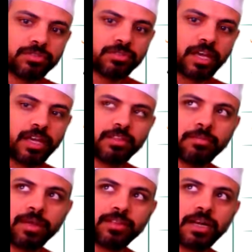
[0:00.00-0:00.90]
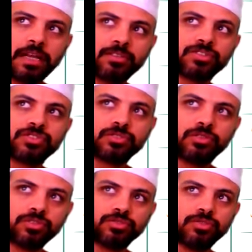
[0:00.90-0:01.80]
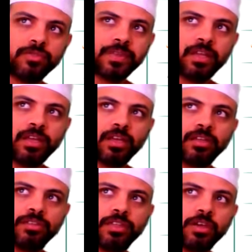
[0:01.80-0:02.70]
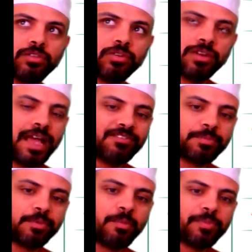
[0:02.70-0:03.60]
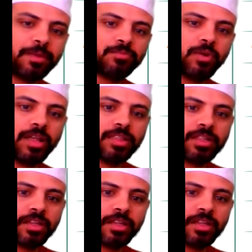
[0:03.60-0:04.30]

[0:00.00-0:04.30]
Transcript: okay, the mother language Urdu, they don't have a problem with